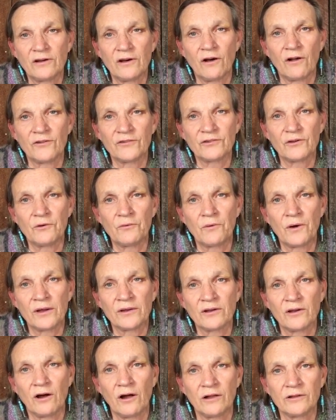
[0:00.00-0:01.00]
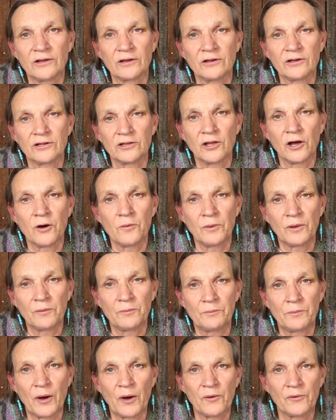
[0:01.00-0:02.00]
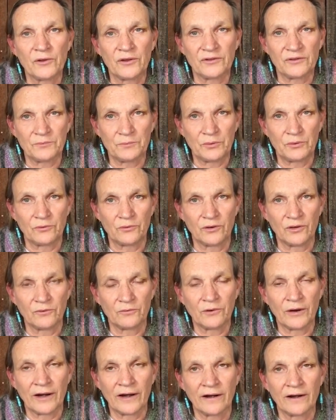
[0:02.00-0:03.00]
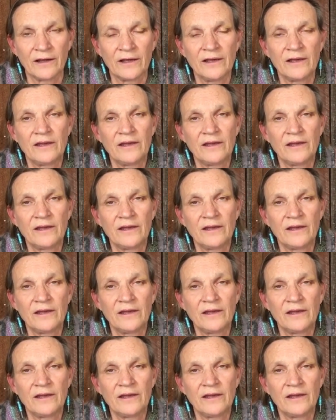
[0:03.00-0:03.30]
also one called a global bonus pool, where